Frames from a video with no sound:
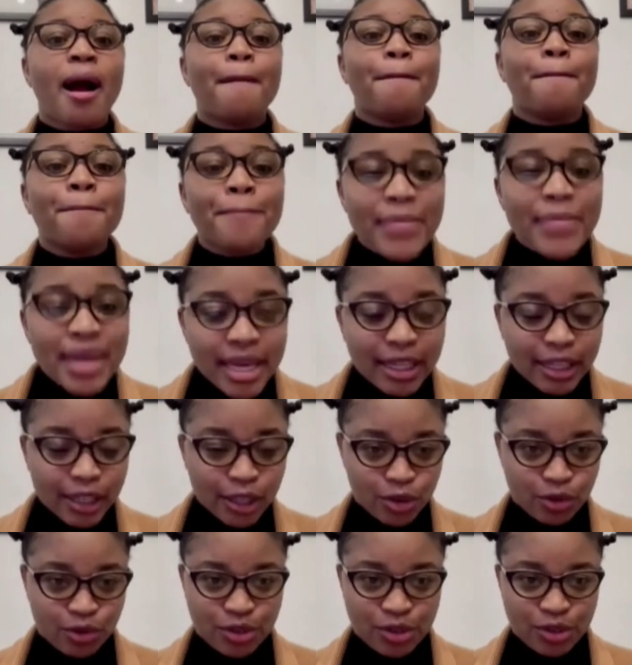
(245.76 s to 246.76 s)

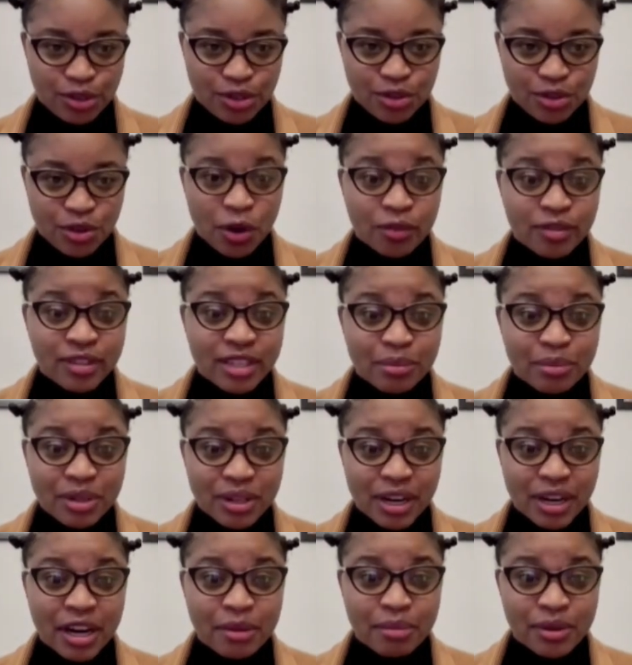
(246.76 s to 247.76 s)
millions of
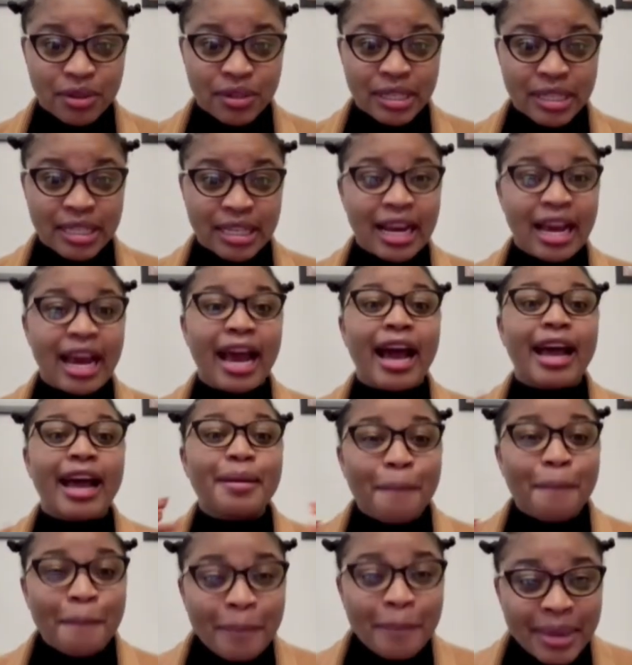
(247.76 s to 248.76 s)
subscribers
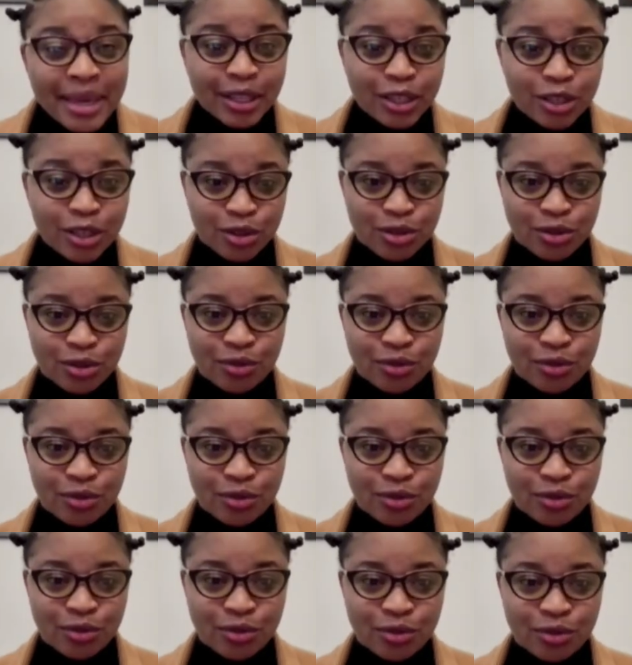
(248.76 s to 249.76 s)
and millions of
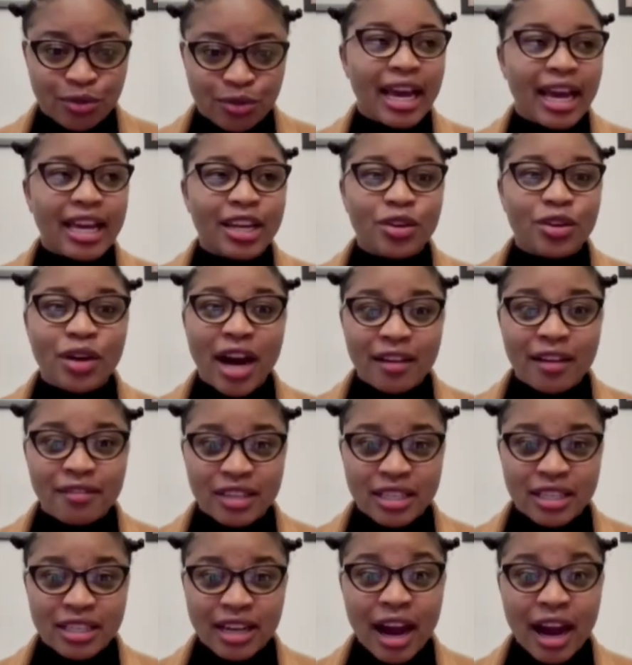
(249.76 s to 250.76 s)
views, and you have
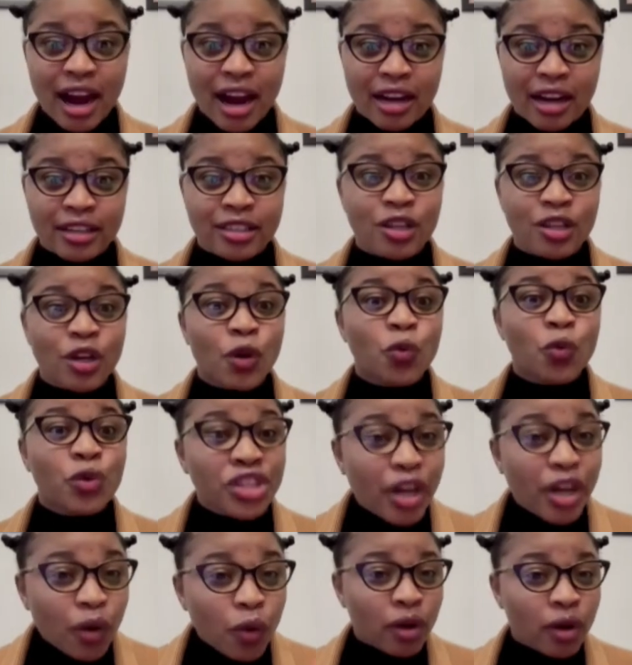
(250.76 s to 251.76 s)
these ads
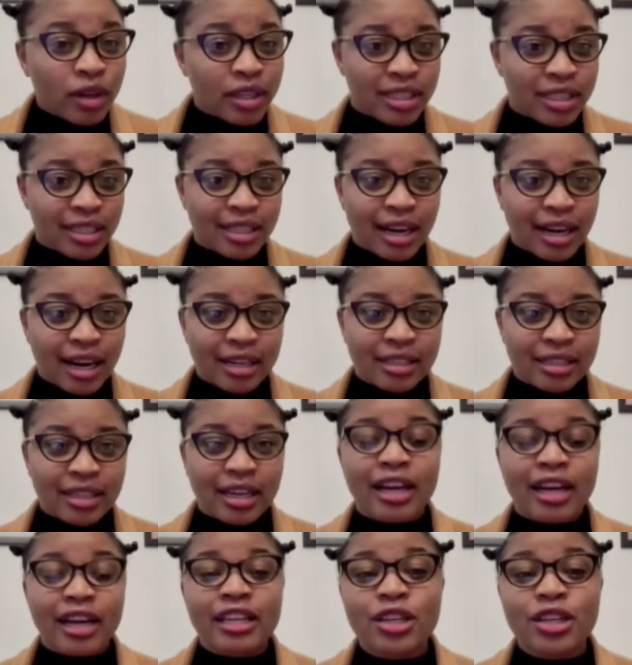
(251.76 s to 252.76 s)
which are quality ads
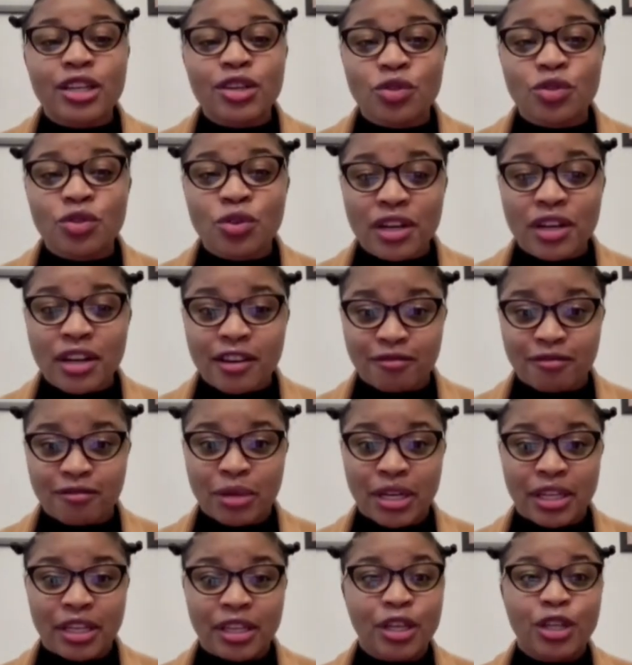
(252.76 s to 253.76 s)
that can give you enough
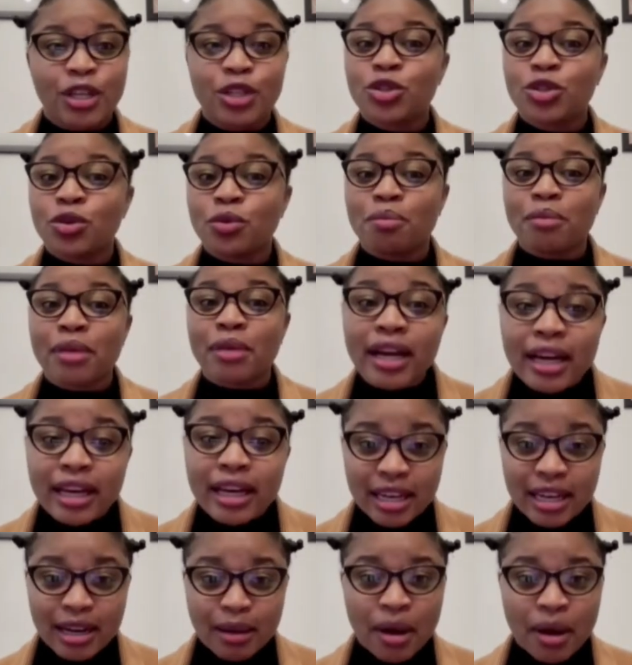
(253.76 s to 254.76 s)
money to make
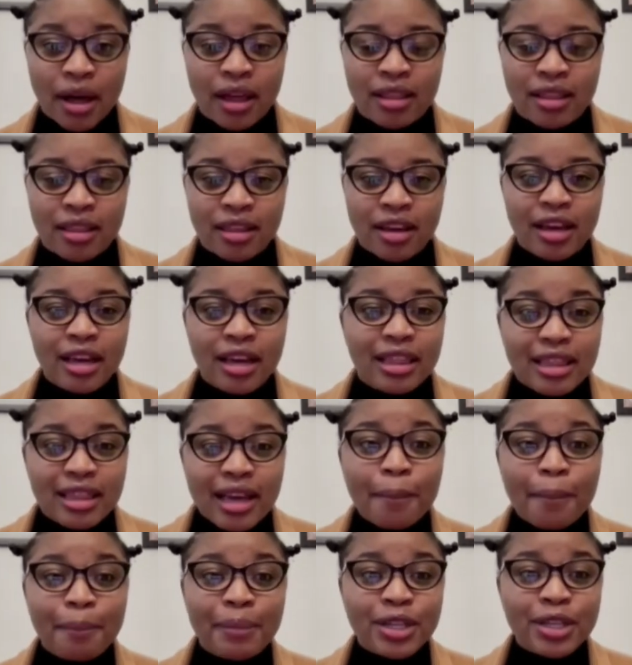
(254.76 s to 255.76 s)
in a month.
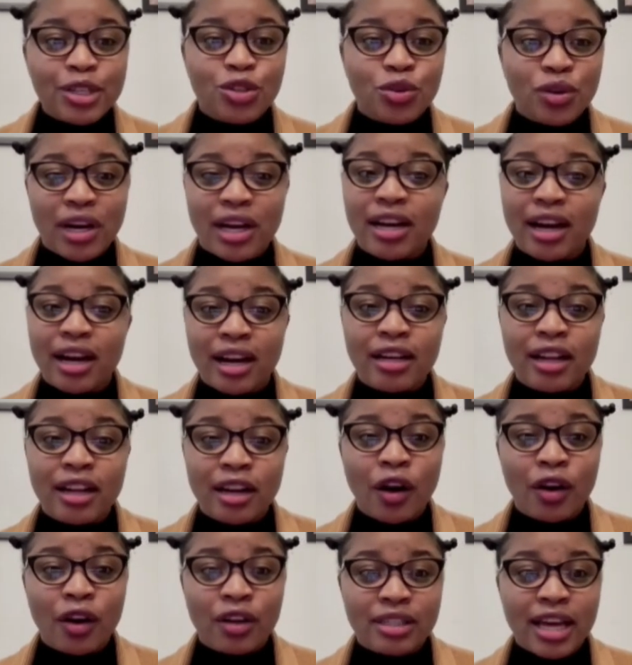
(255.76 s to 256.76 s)
That means you can earn a
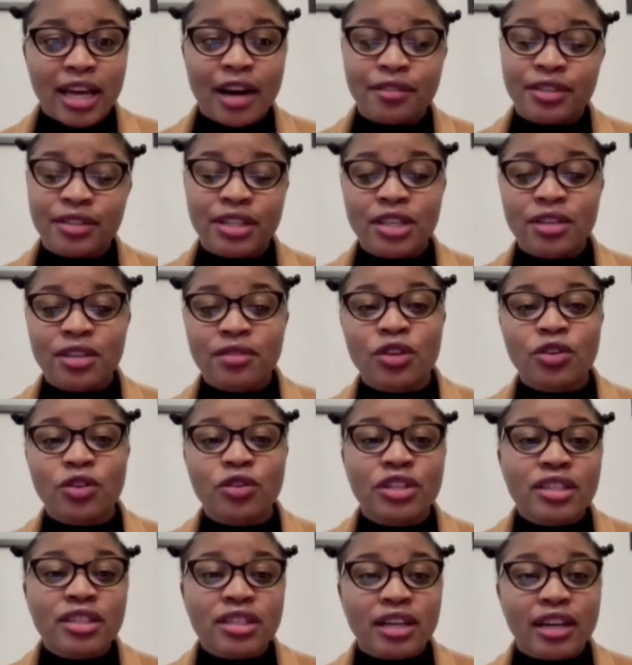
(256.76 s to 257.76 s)
lot. I've seen even
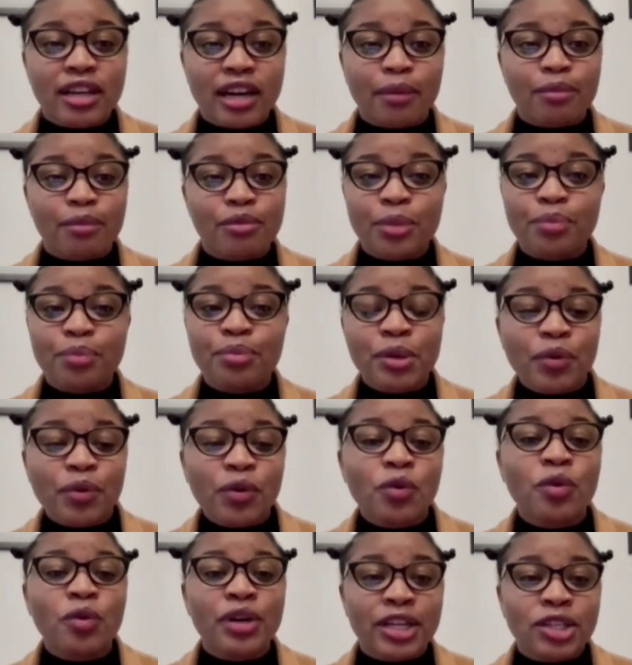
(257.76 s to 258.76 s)
on Instagram there are
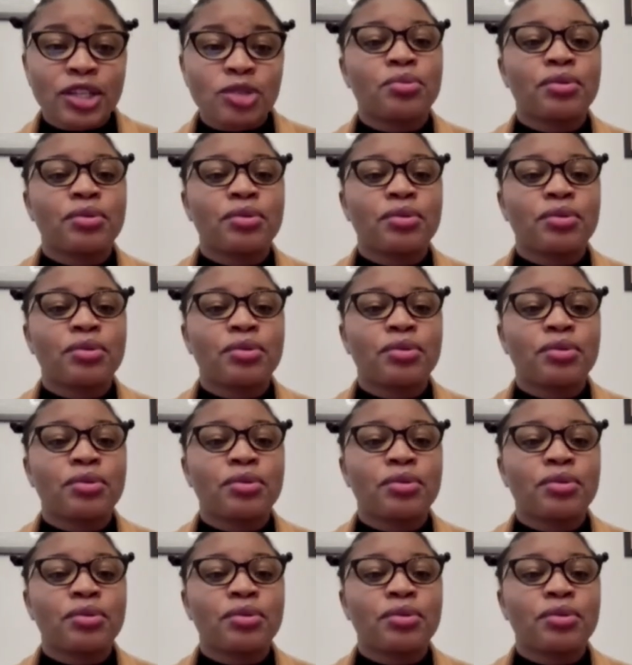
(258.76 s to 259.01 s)
people who get